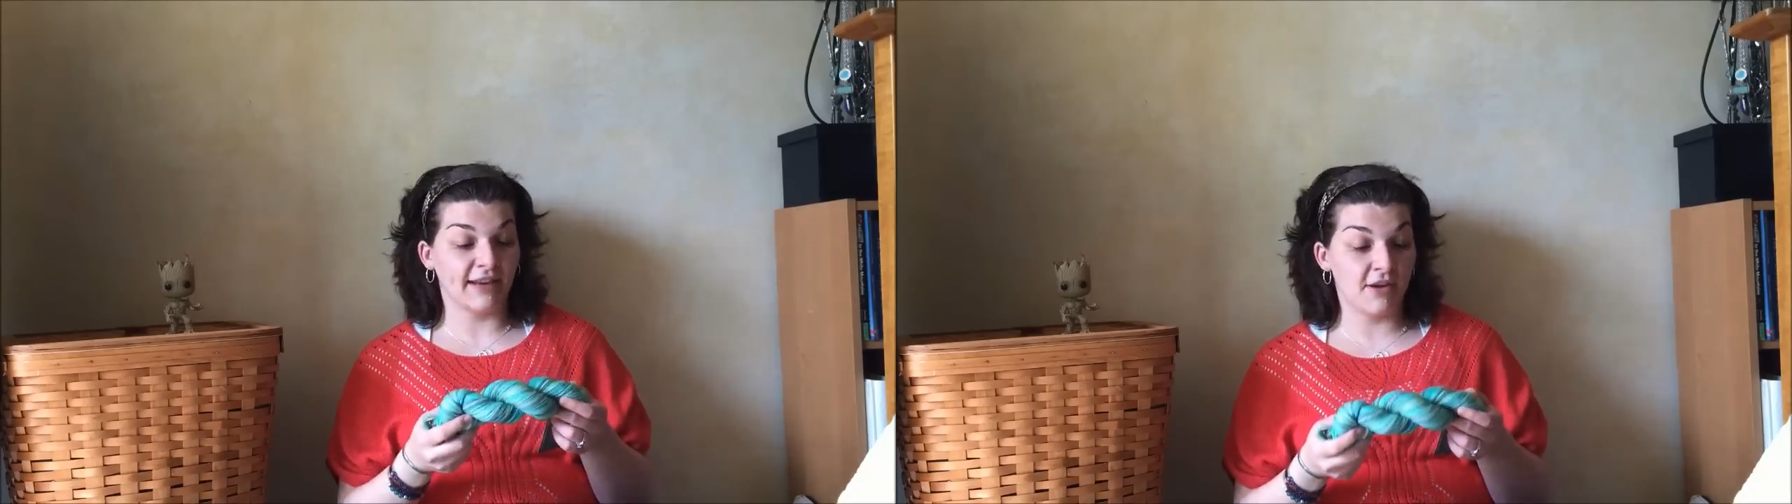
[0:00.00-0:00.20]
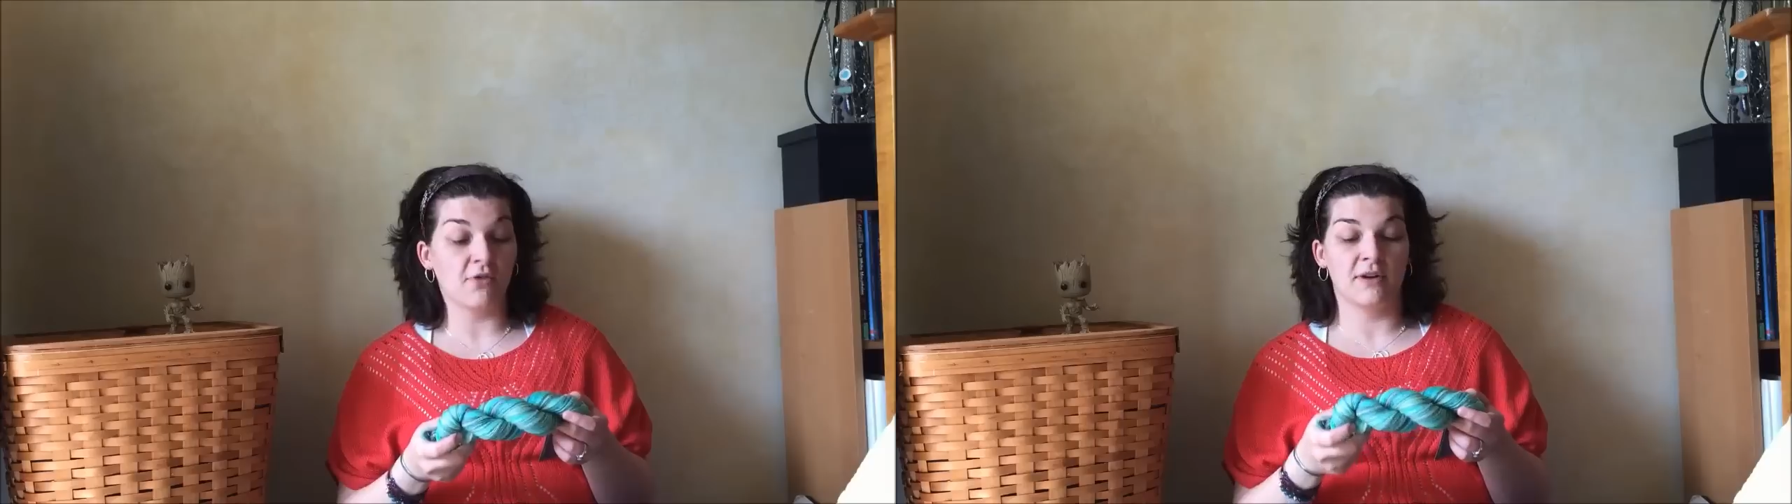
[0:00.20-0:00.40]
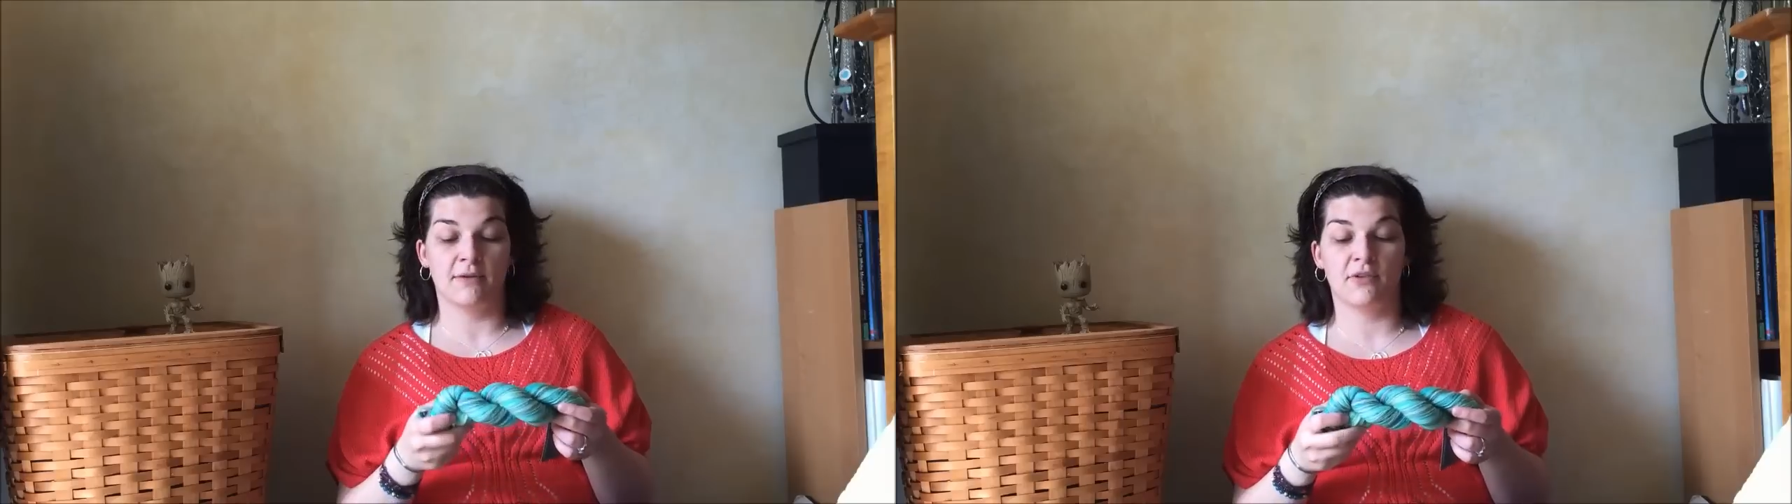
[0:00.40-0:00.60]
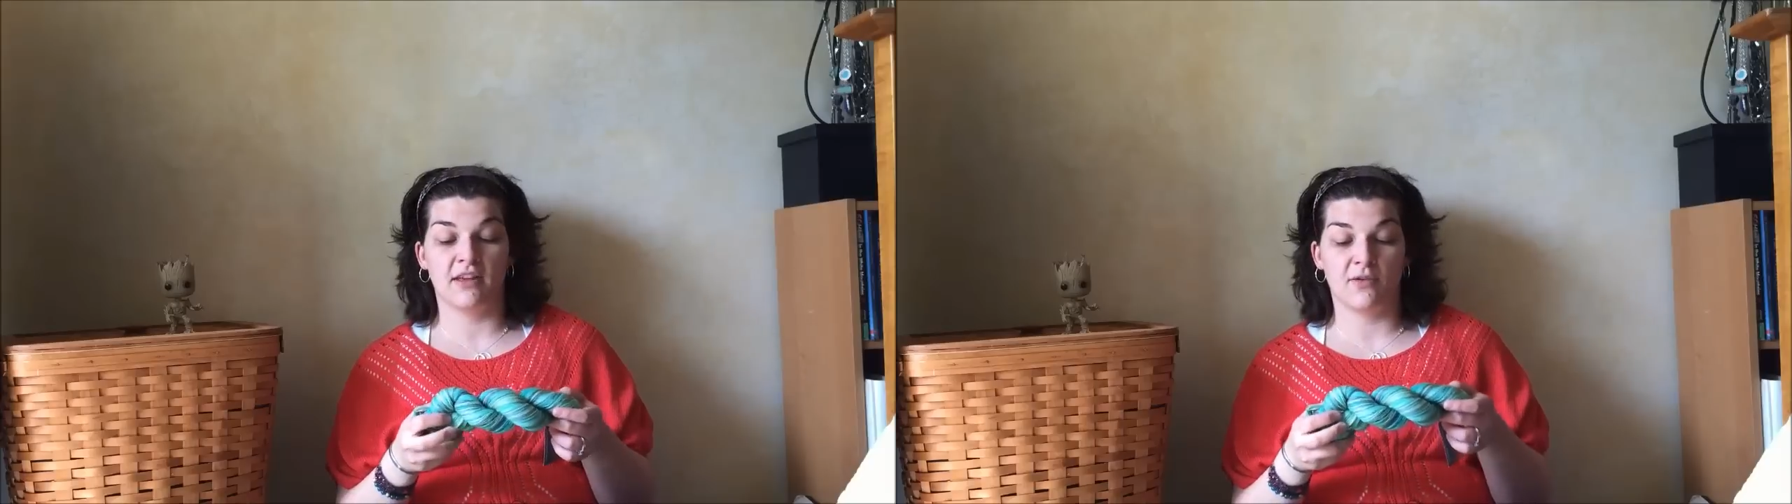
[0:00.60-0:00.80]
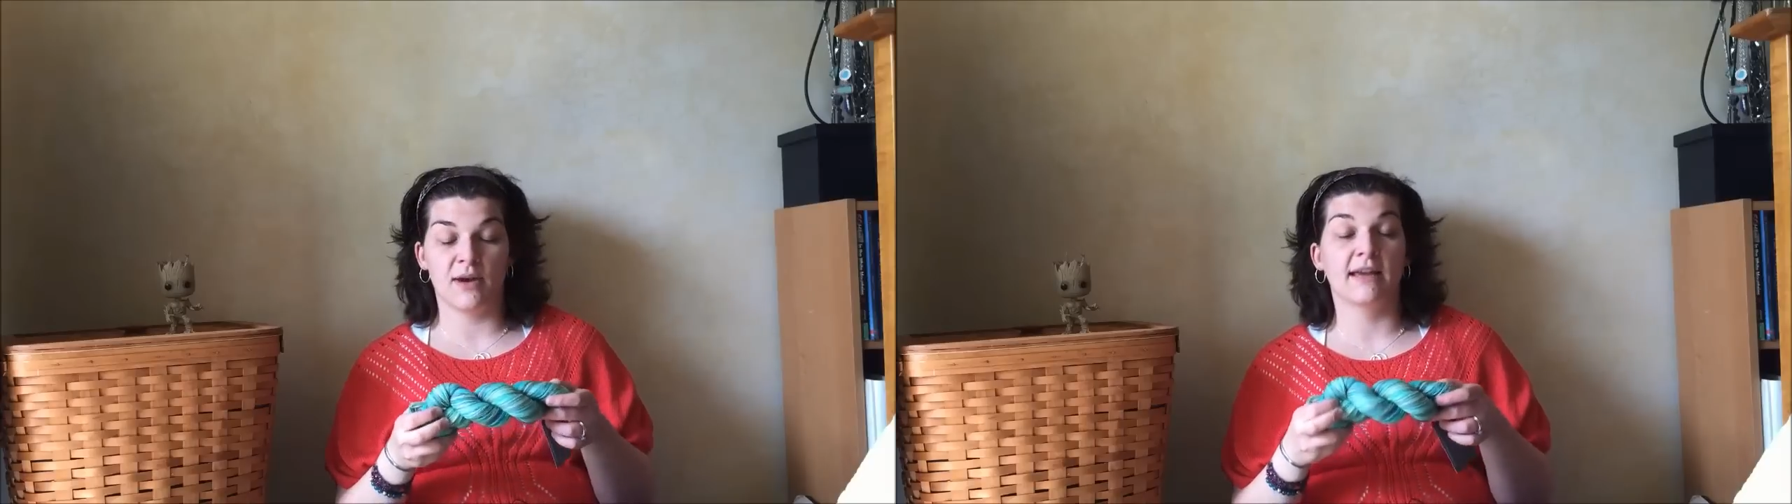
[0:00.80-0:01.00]
I don't knit with
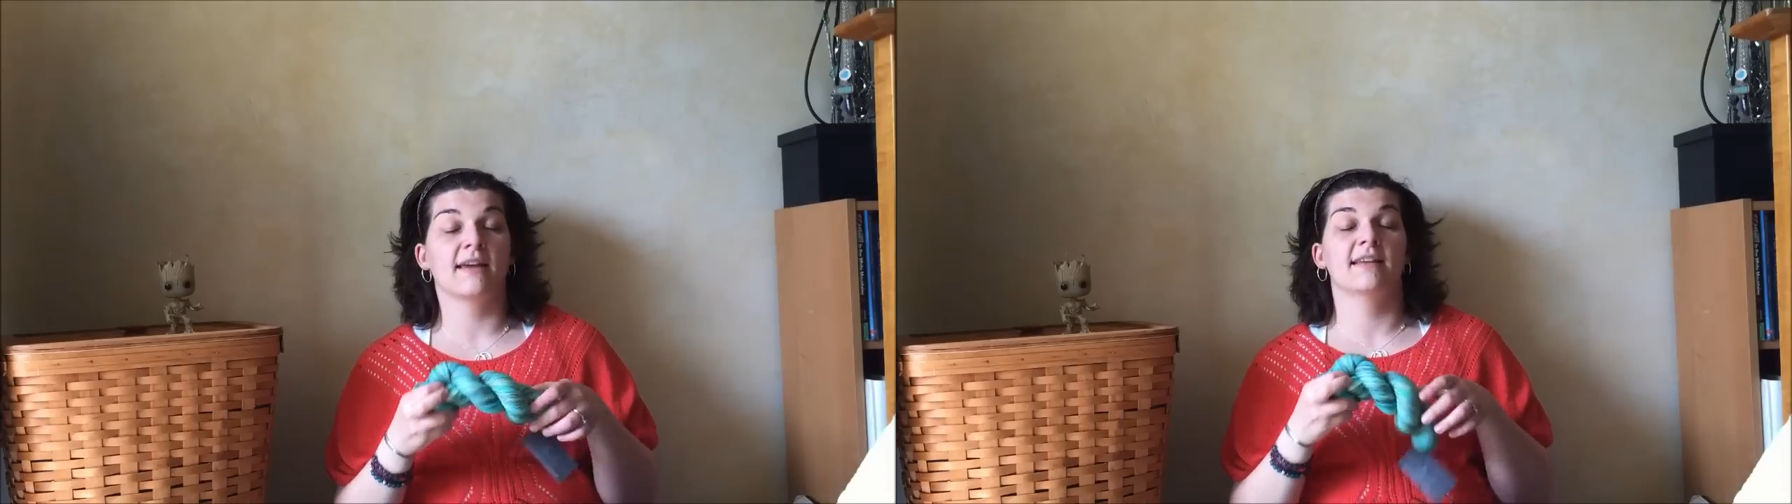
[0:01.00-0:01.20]
it quick,